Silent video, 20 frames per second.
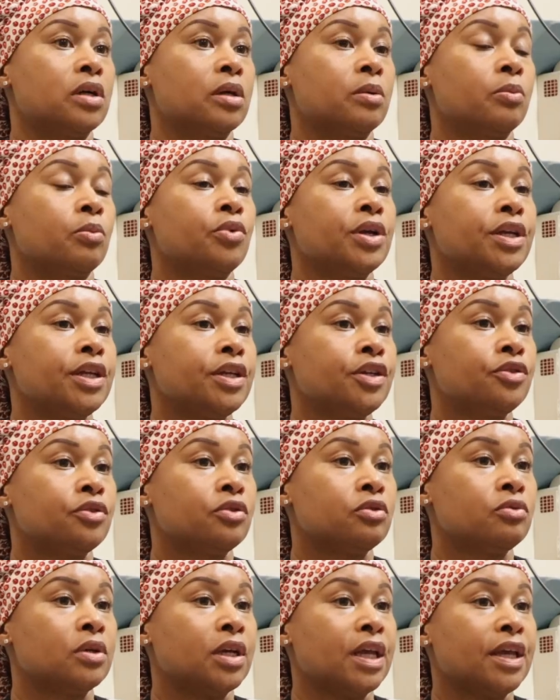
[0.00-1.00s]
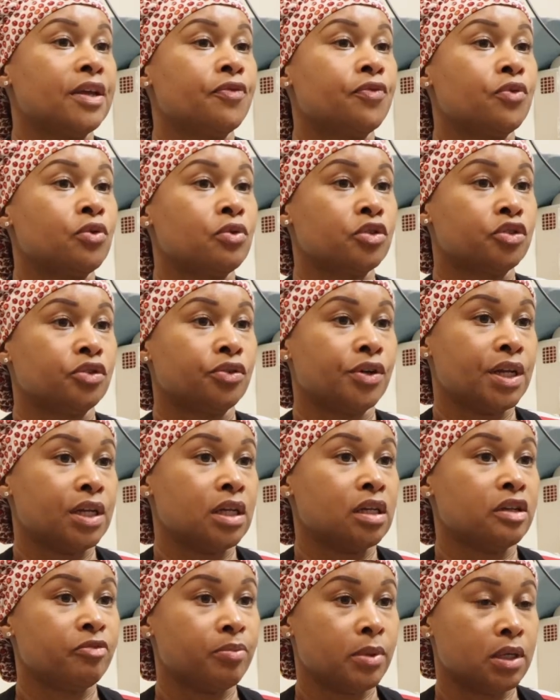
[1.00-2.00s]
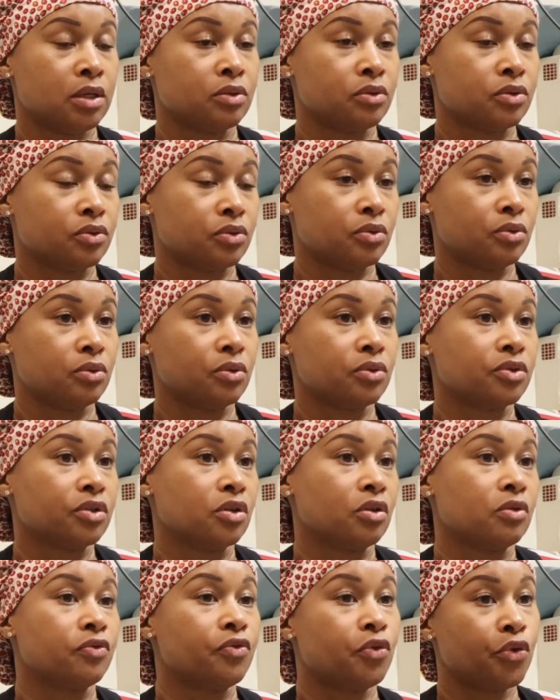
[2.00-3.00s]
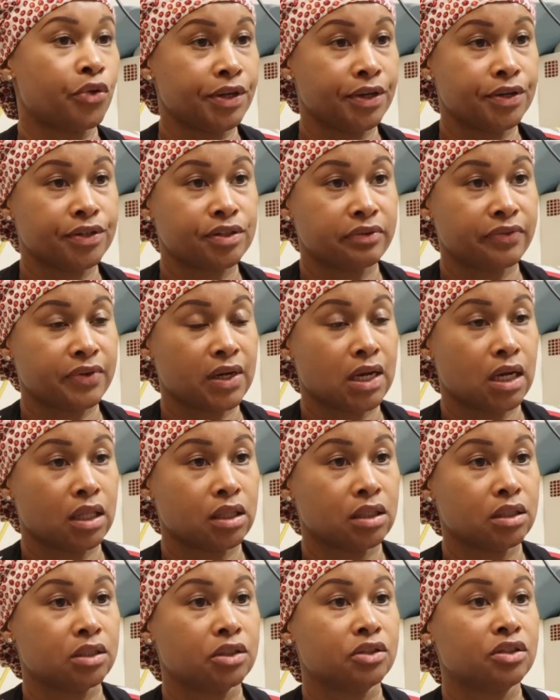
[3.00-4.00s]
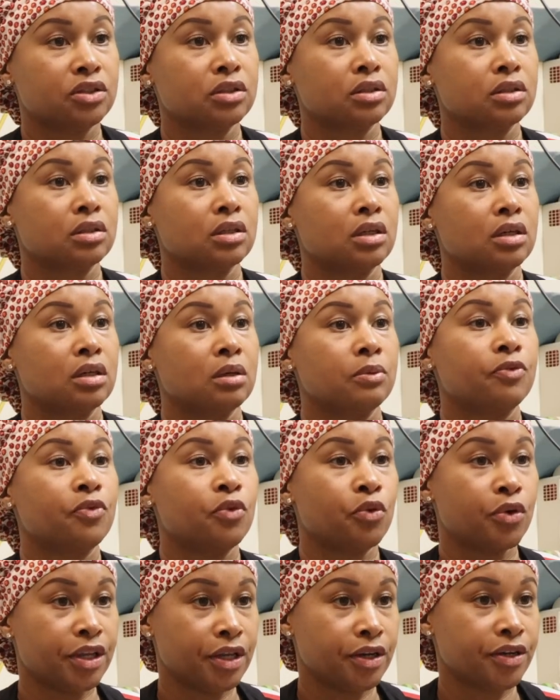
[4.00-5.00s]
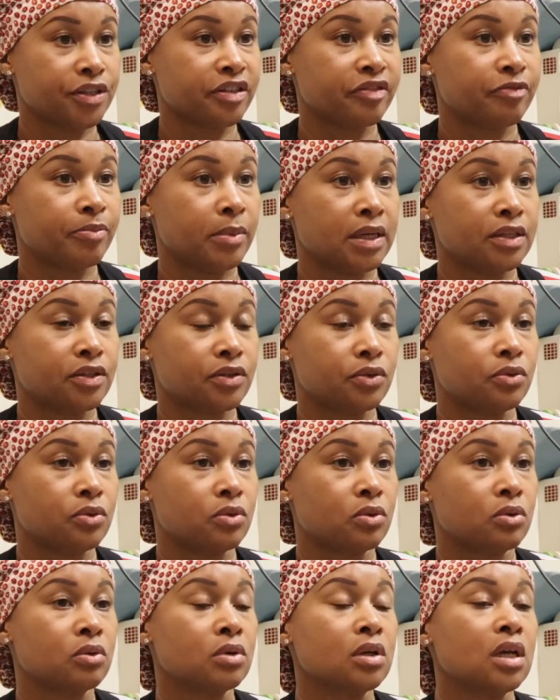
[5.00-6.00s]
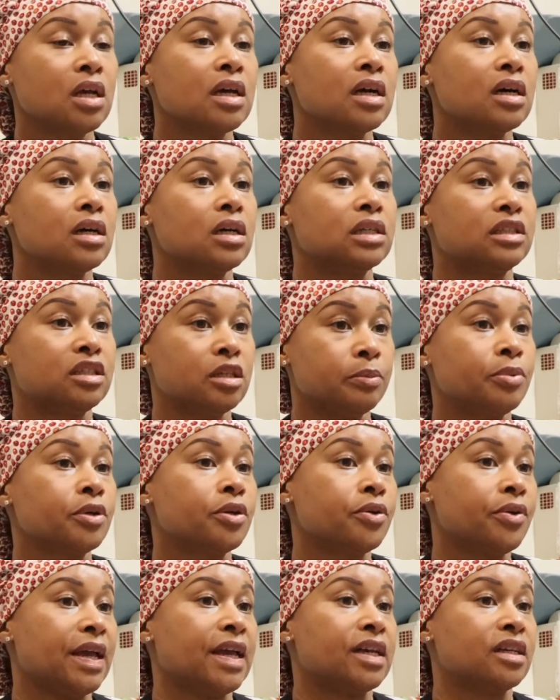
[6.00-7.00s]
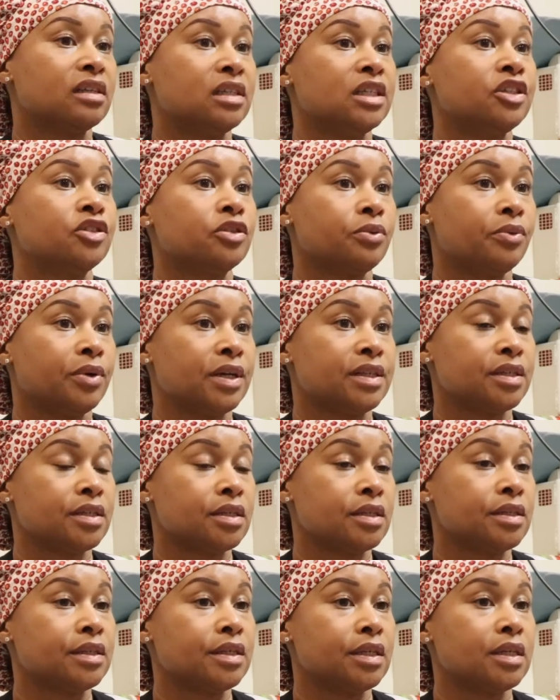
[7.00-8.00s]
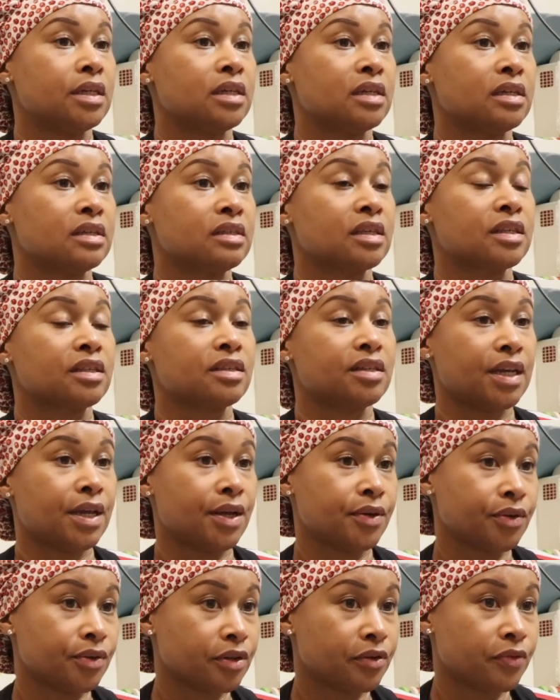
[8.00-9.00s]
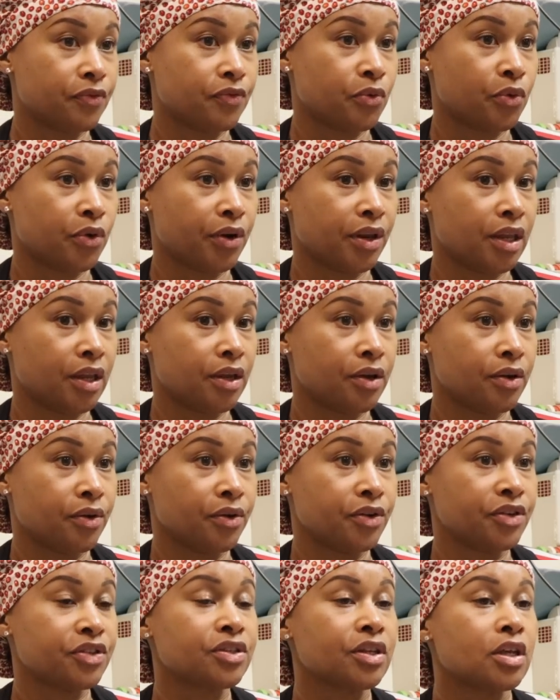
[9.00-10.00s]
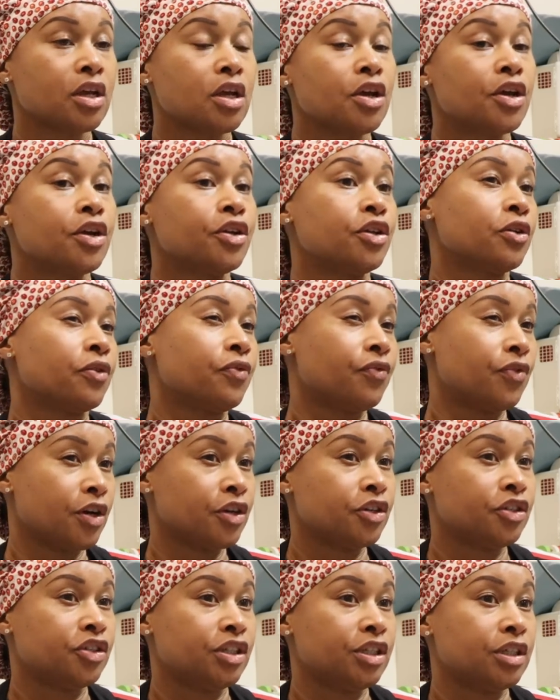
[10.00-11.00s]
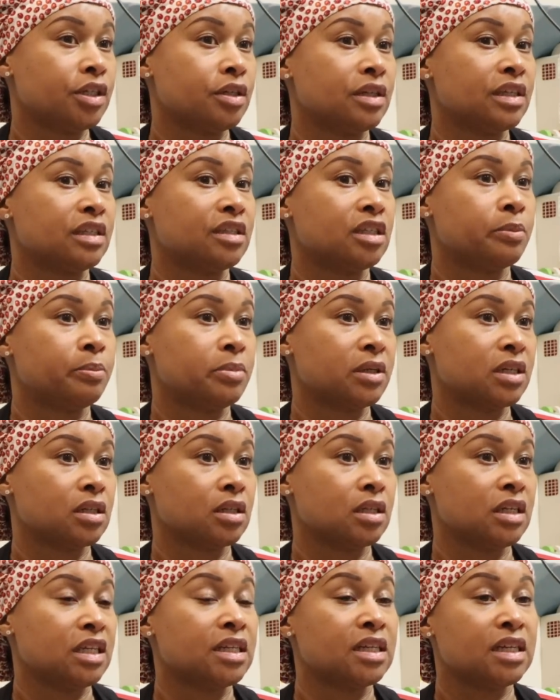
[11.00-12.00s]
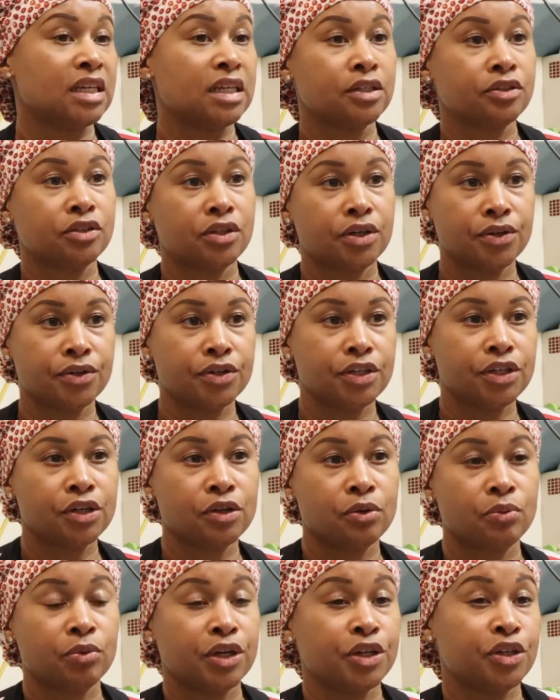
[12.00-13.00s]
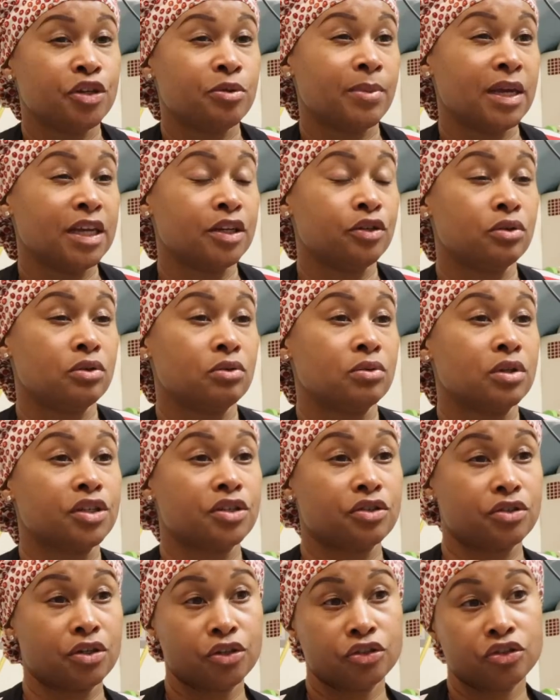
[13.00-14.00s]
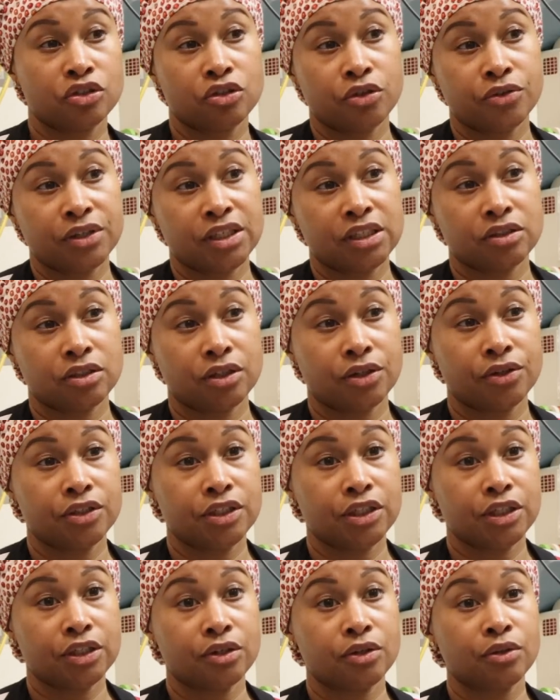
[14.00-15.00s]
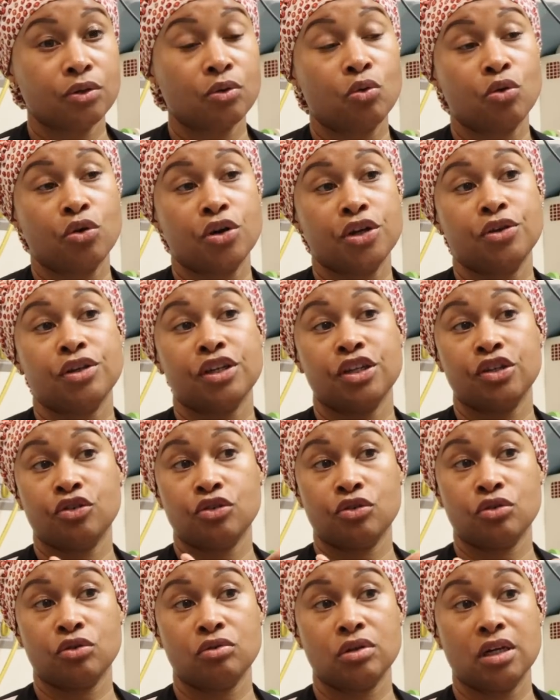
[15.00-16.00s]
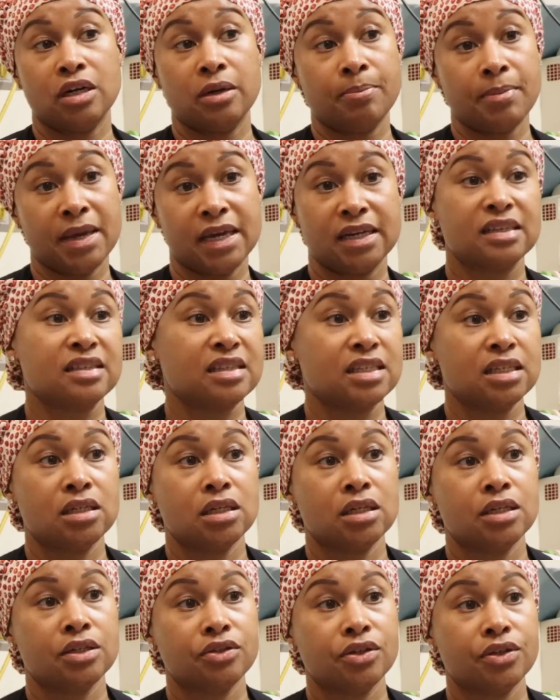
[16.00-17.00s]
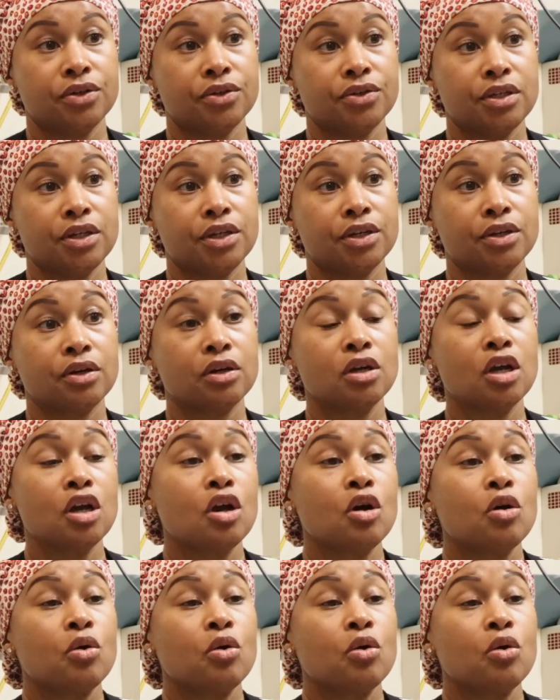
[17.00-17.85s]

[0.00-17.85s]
Um, we do a full training of medical school, so four years of college, um, four years of med school. A typical anesthesia residency is a standard of four years. Your first year is typically an intern year where you may do a surgical intern year or you can do a medicine intern year.